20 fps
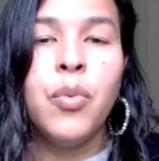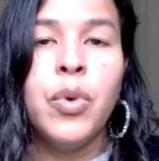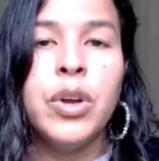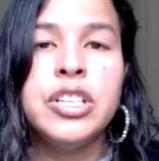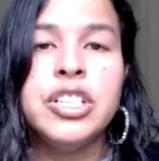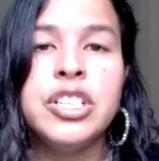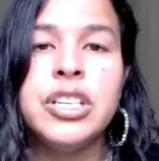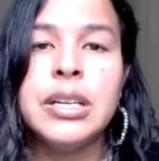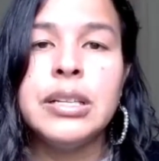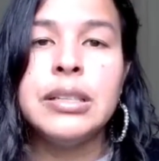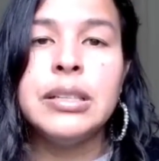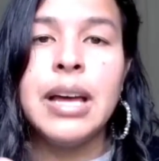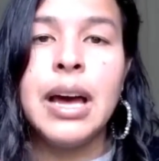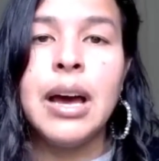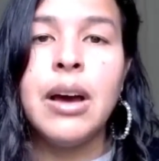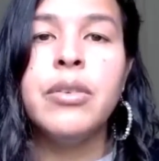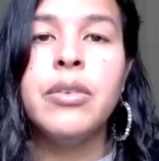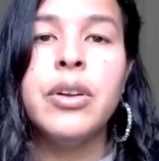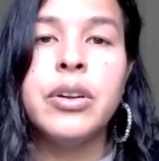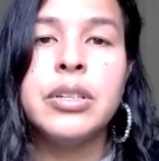when she
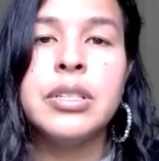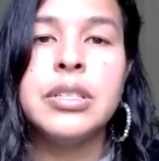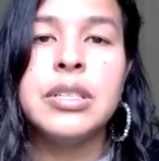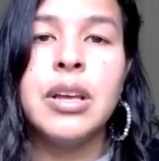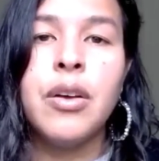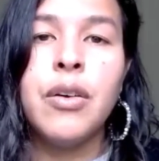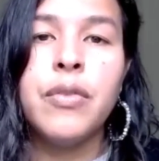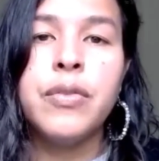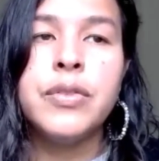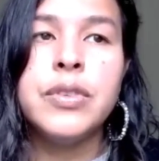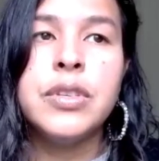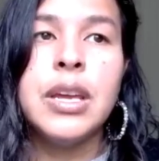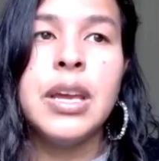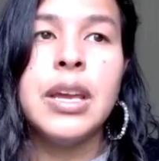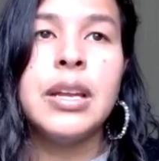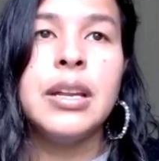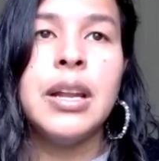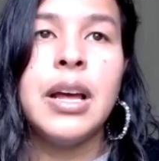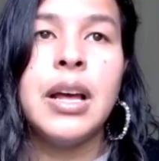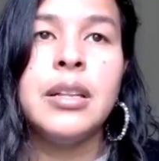allowed herself to
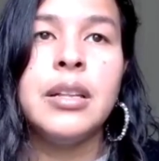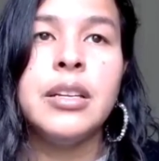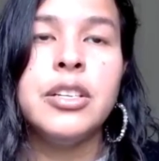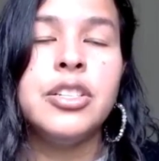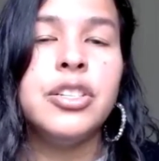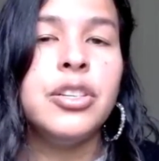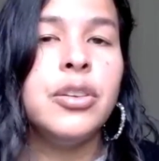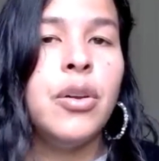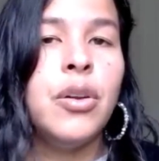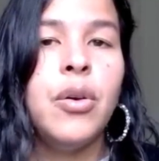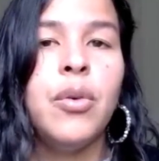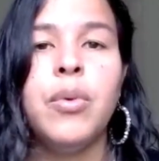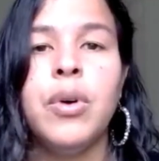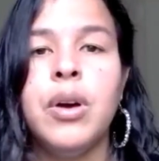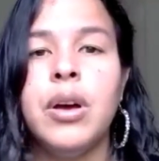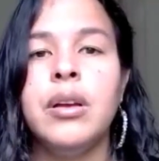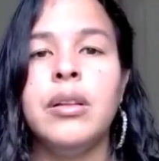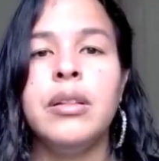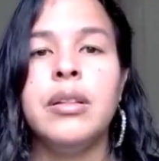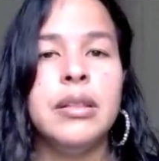acknowledge, you know
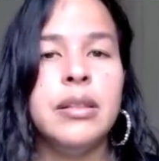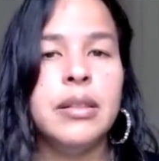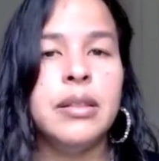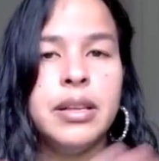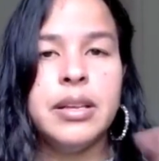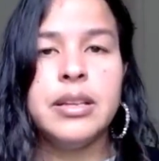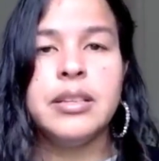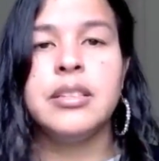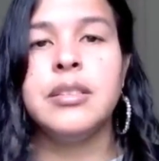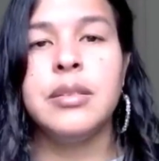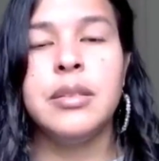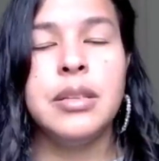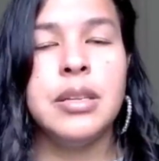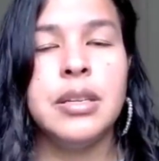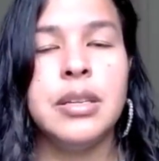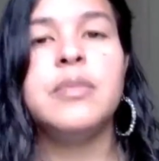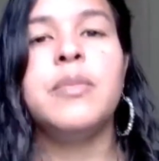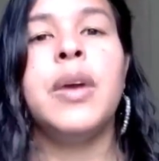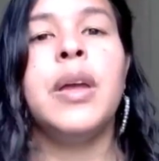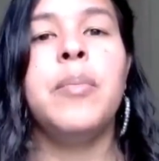what, this
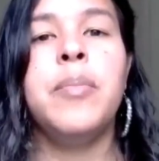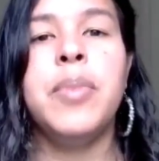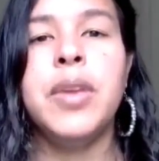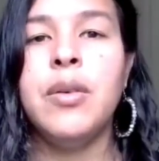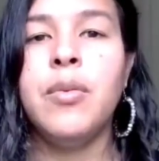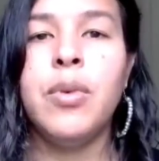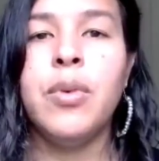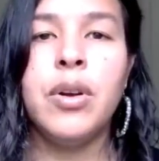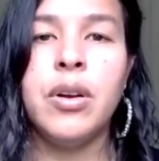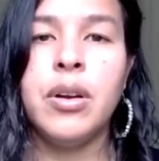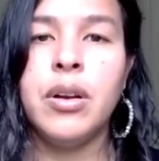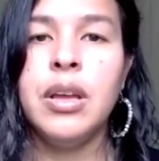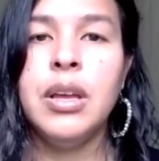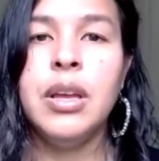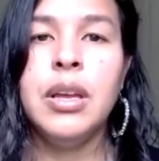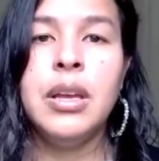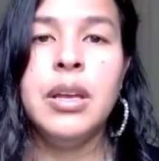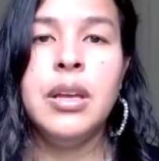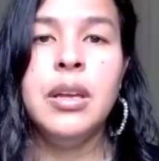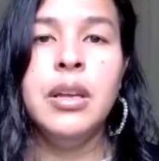might be where
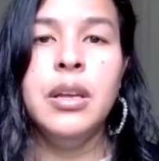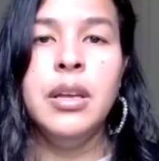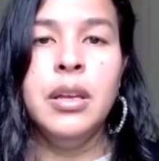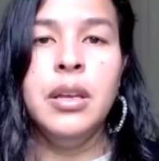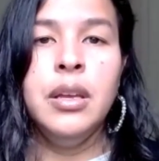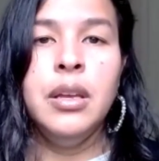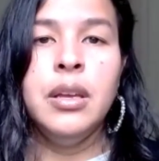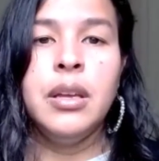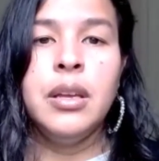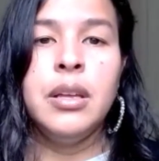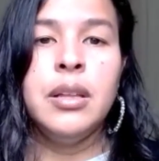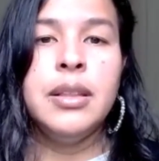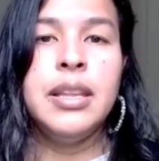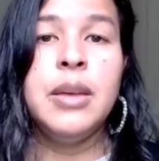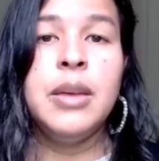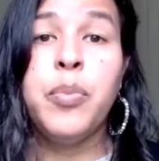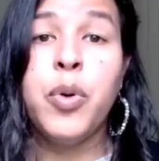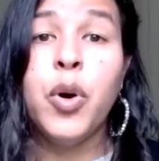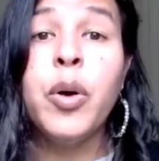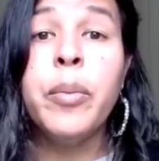
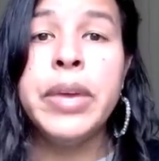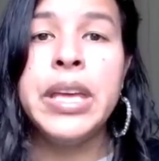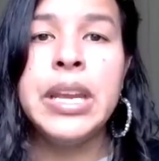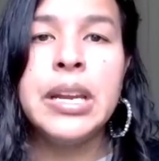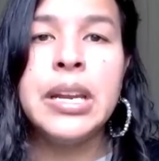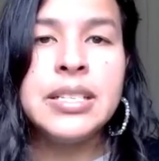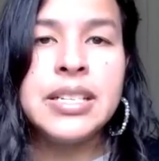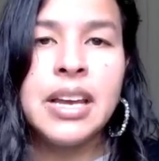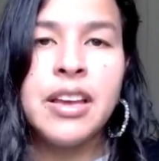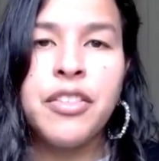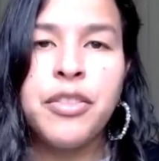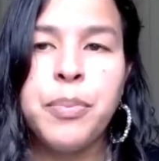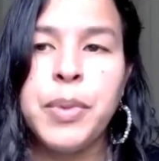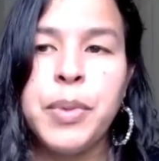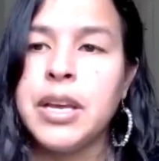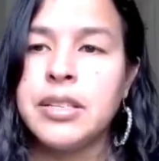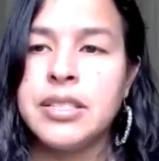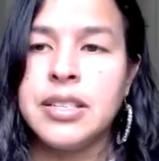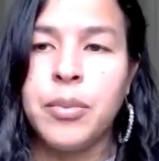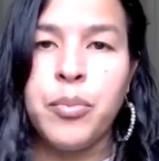They put me to death
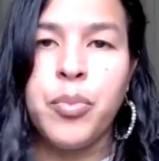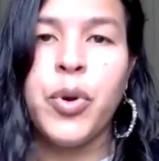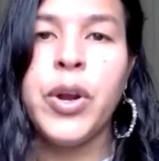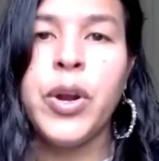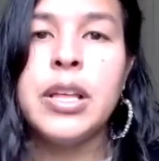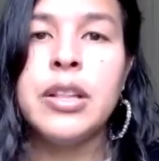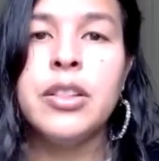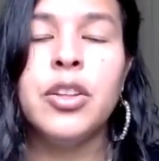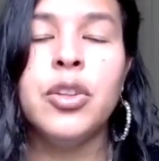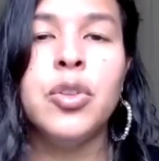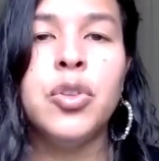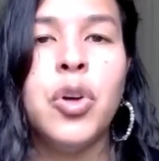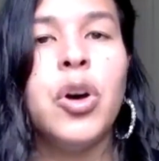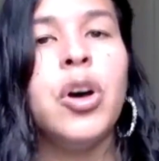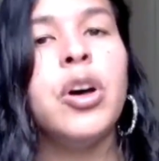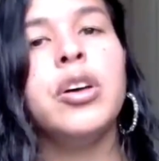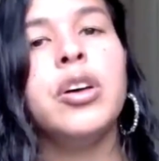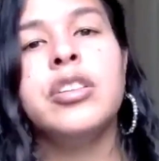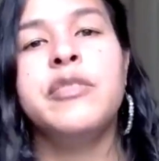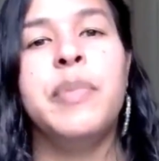because I'm breaking the
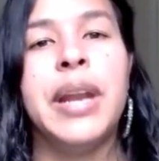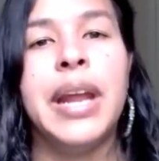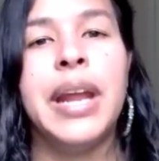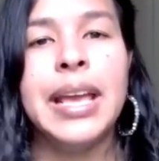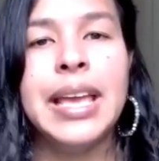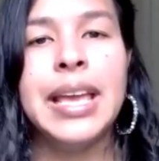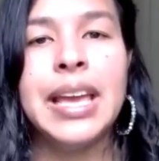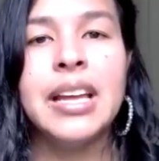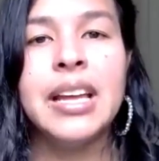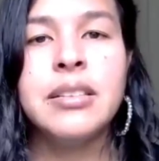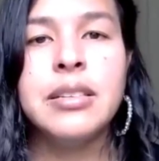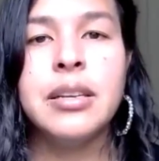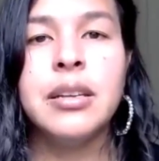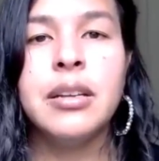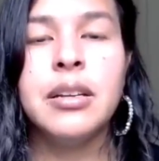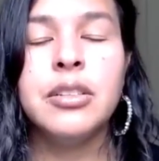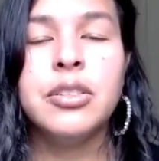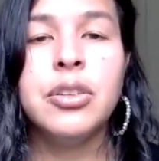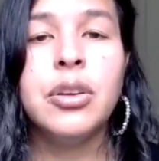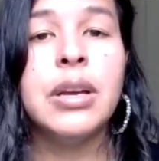laws, but I get
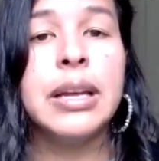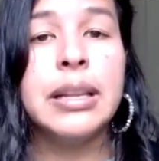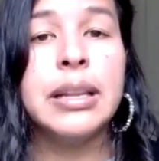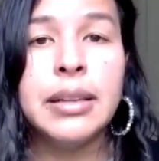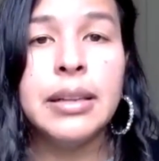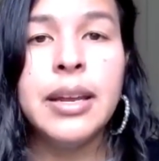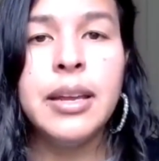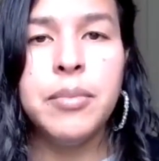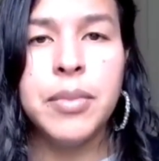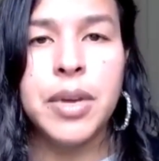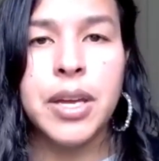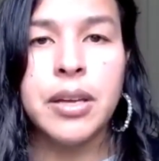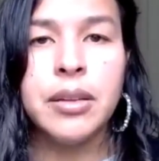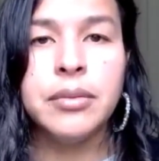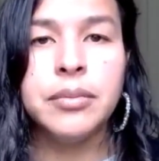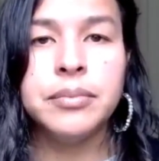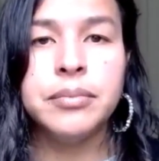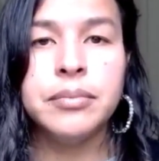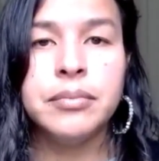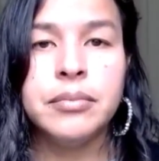to claim it.